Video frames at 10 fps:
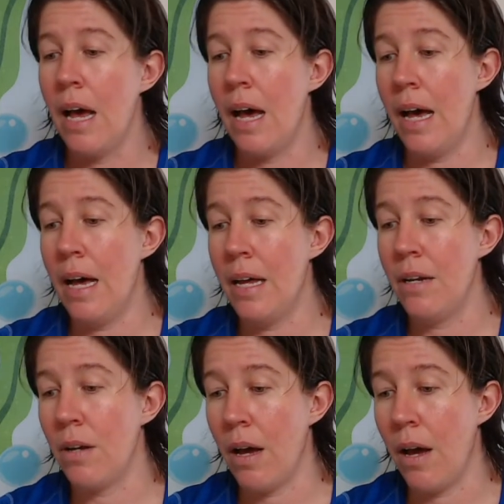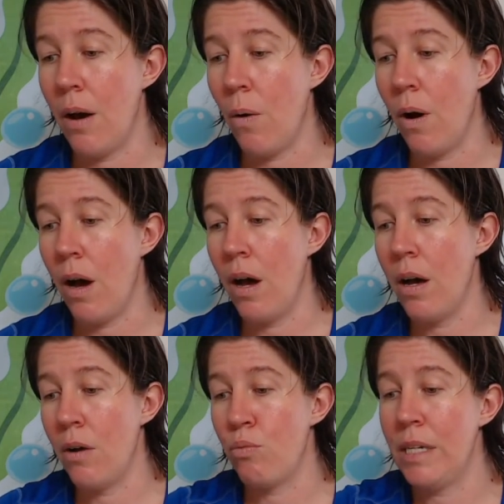And
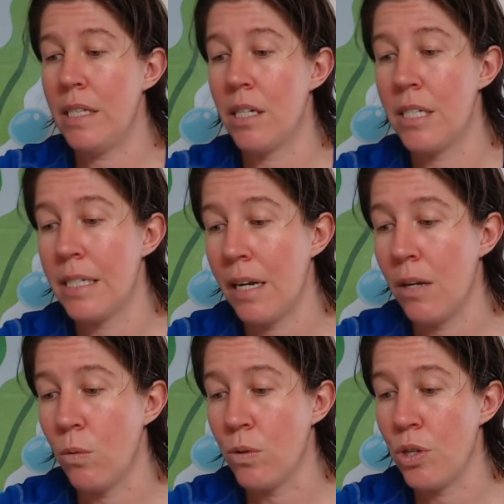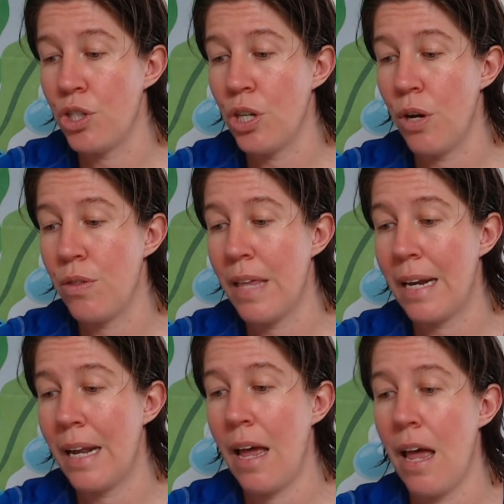a research study also showed
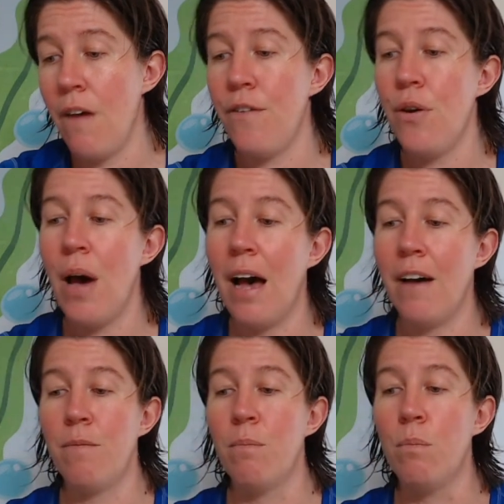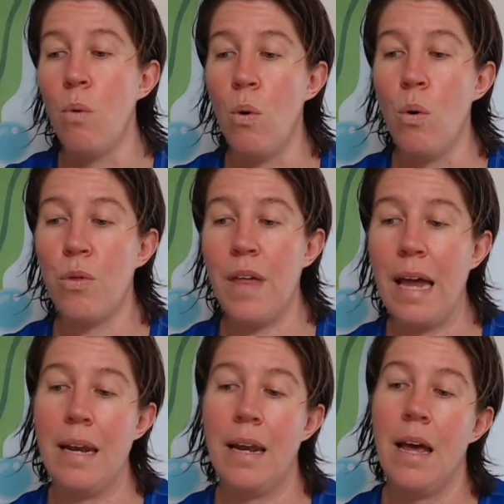that if you have more
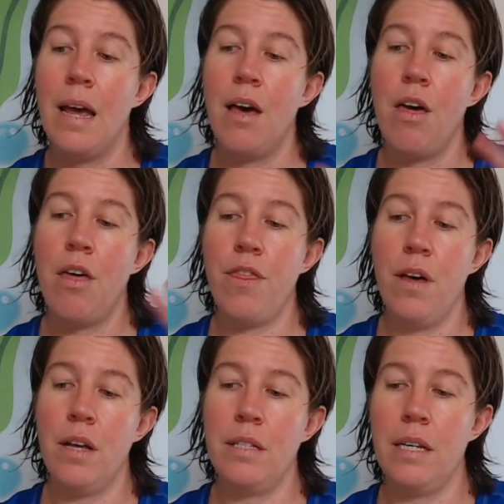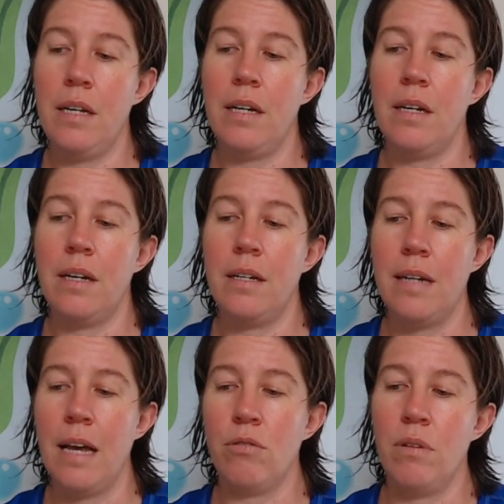than 30
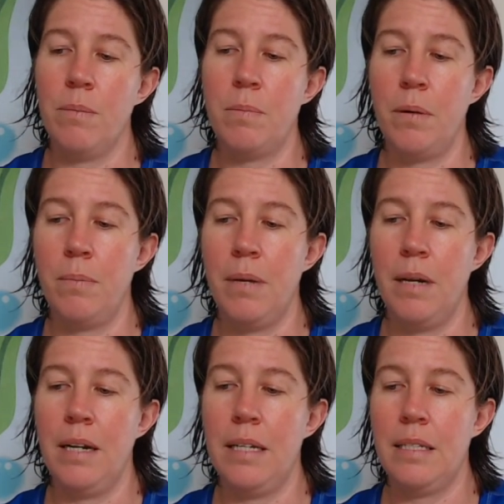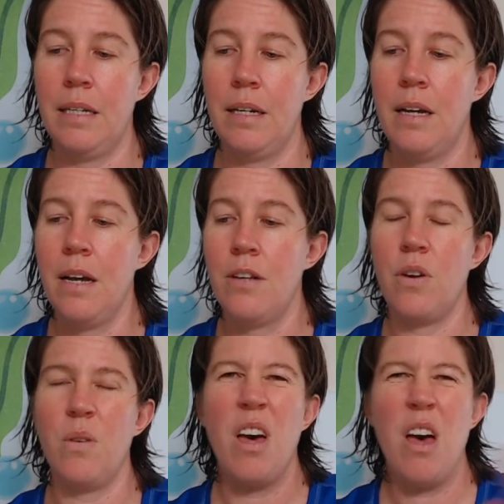nanograms per milliliter,
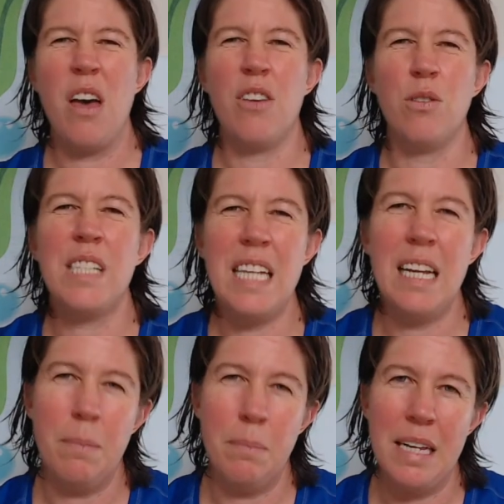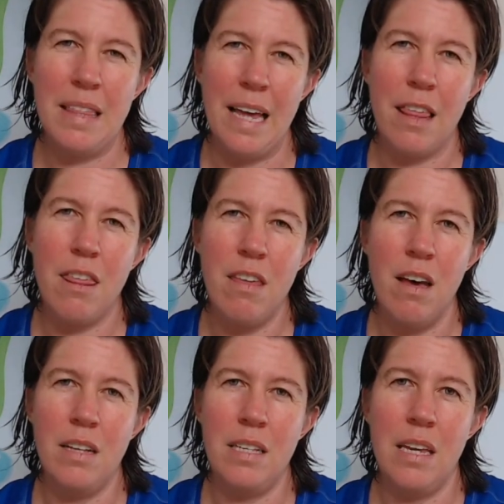so you'll see in a minute that
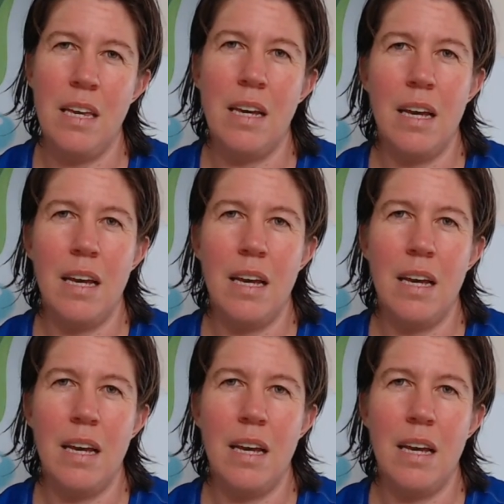30